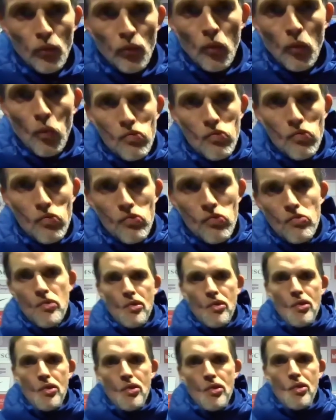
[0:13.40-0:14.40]
unmute
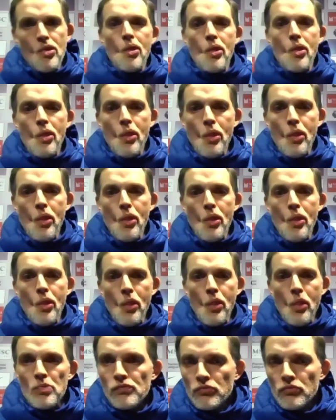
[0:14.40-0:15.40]
yourself, and away
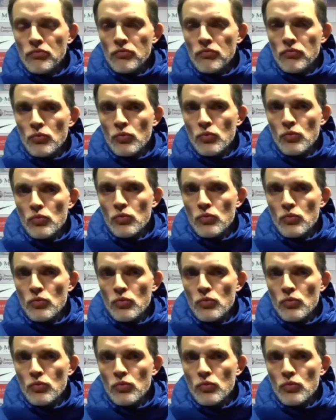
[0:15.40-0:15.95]
you go.